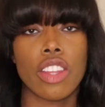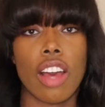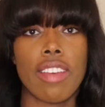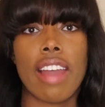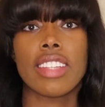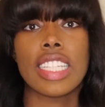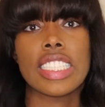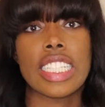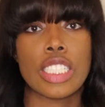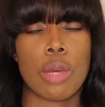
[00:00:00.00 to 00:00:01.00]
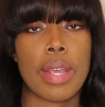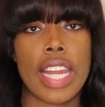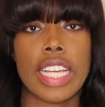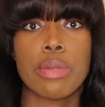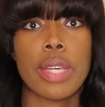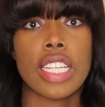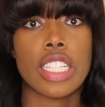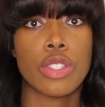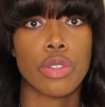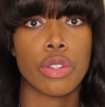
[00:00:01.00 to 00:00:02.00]
love having these things on my desk because
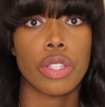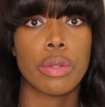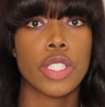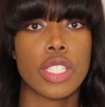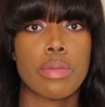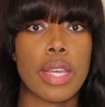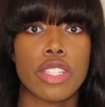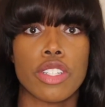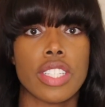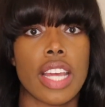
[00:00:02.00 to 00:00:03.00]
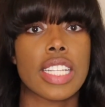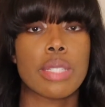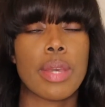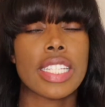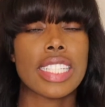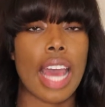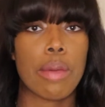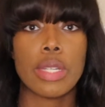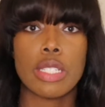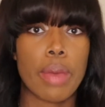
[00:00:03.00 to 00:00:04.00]
it truly just makes your study space that
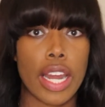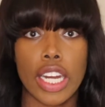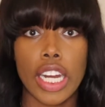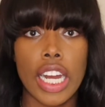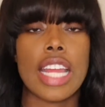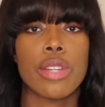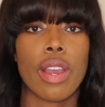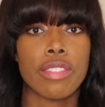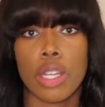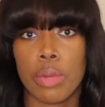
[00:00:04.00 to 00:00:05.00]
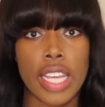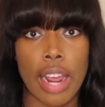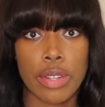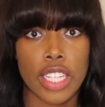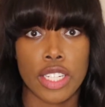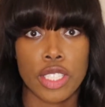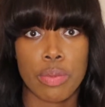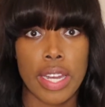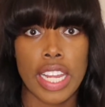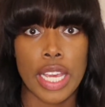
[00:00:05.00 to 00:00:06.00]
much better. And you have so many hours that you're
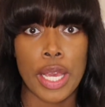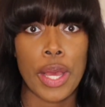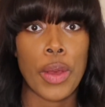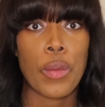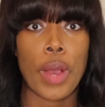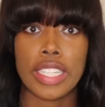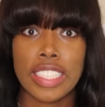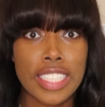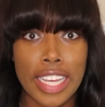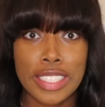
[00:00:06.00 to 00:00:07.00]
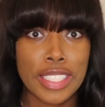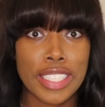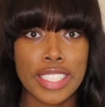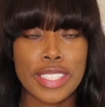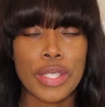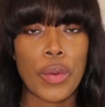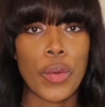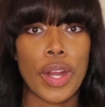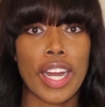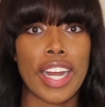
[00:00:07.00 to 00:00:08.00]
spending watching lectures,
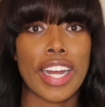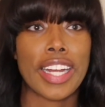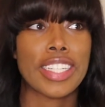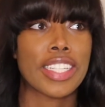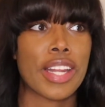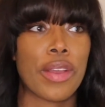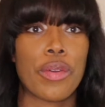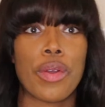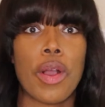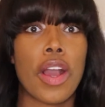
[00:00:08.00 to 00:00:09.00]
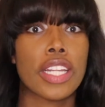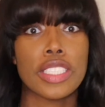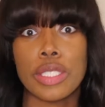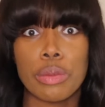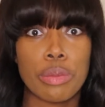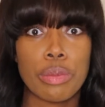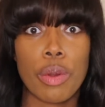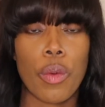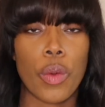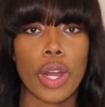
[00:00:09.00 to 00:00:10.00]
or you know, on a
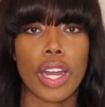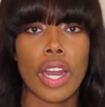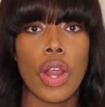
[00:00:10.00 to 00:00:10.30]
Zoom, or